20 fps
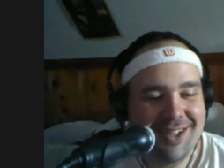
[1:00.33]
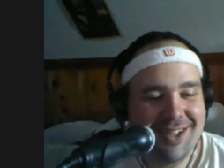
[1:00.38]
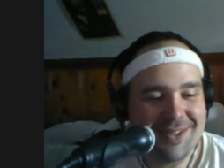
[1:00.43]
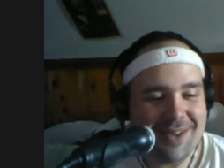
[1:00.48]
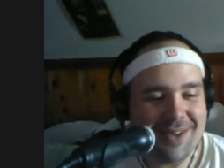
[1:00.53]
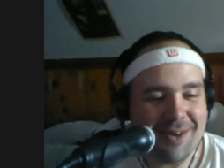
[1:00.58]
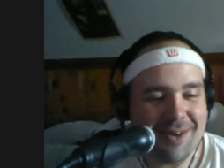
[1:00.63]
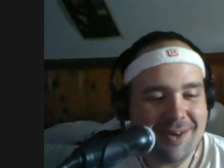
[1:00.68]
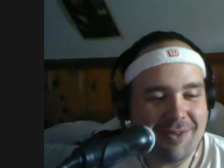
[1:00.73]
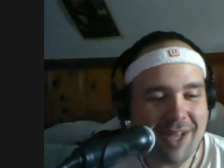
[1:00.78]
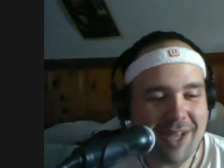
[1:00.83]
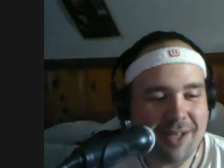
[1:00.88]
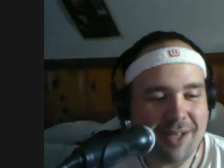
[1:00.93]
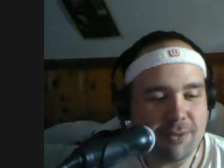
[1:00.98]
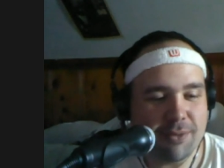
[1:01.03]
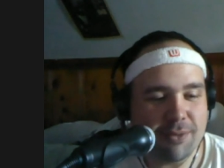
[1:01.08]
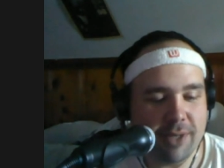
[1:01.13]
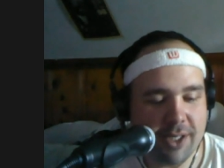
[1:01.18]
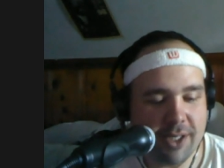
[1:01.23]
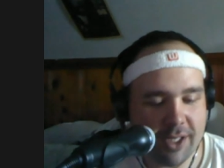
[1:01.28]
So
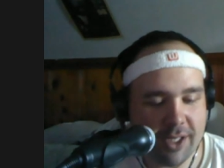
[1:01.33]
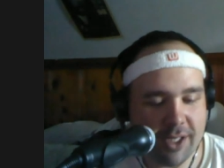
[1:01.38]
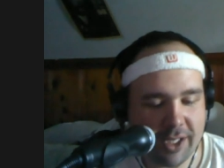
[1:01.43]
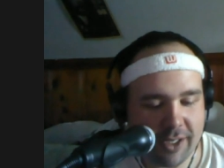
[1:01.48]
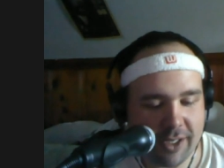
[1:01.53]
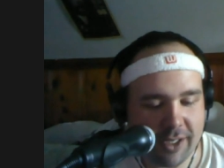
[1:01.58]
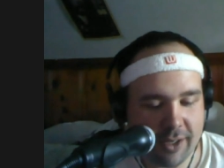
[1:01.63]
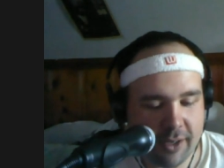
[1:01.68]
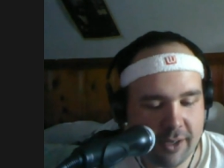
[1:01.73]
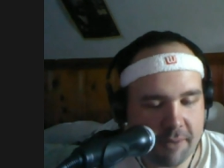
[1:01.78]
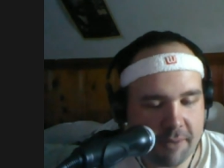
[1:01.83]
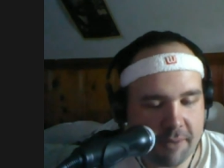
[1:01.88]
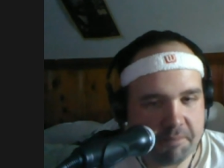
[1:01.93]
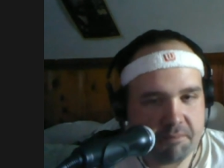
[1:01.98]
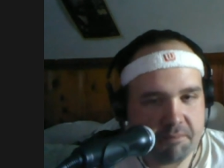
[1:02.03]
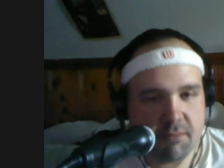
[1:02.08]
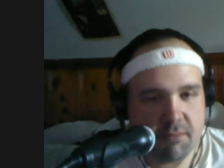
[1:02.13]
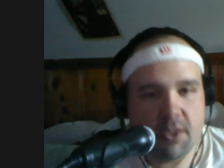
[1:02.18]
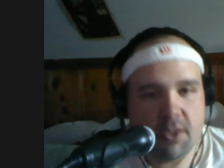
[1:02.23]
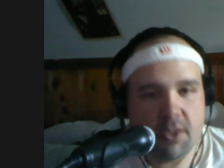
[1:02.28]
that's when the
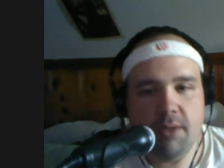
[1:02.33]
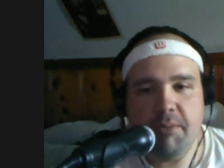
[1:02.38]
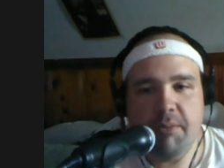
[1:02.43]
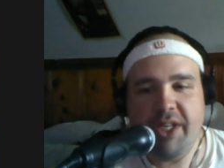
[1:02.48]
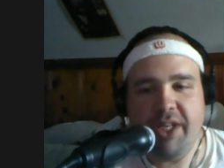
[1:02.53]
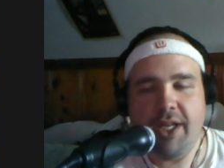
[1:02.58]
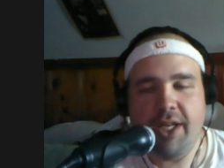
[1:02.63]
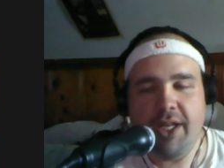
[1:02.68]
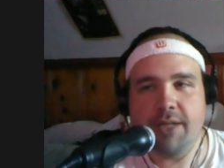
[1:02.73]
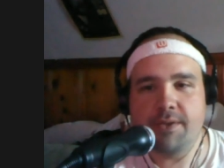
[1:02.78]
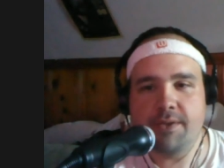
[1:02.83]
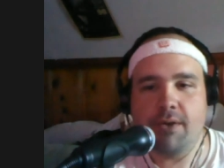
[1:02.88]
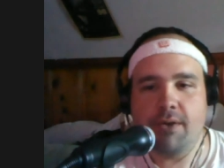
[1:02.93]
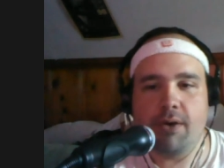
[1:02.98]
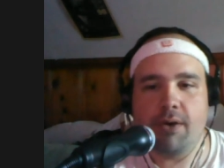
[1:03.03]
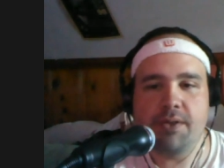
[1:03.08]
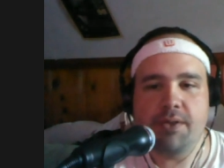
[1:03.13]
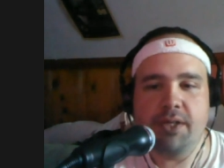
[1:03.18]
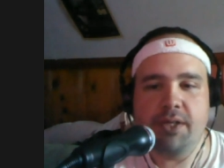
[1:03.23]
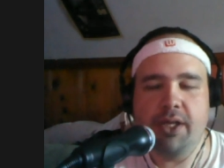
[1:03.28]
beginning
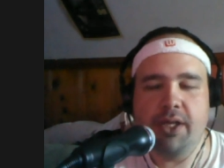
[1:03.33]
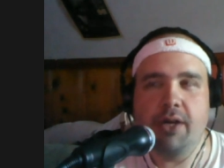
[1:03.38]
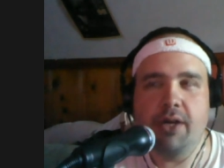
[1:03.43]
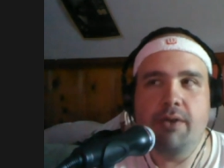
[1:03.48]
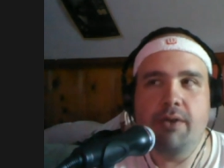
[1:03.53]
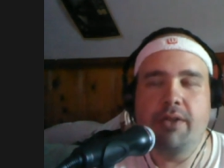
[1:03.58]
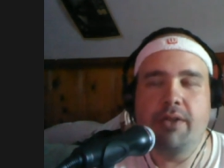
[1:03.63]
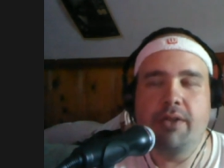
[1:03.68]
starts and you hear